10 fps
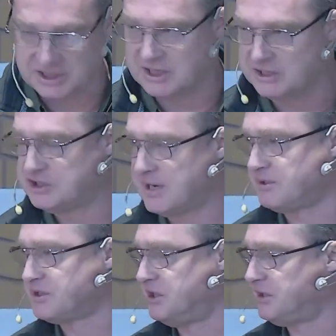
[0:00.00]
in, in
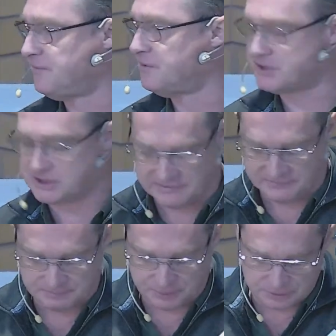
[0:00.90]
chapter 6 verse
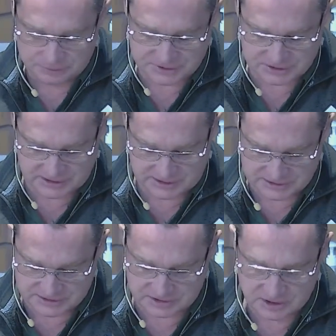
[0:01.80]
7 paul
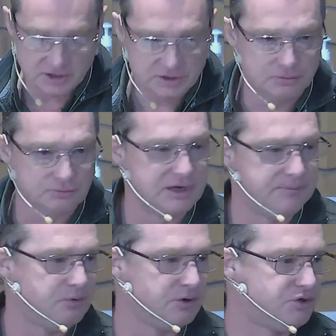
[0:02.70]
says you
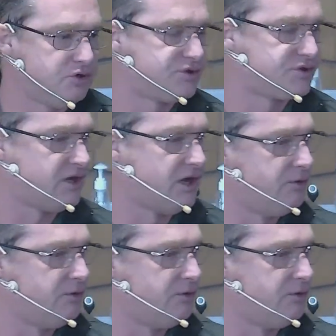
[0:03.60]
reap what you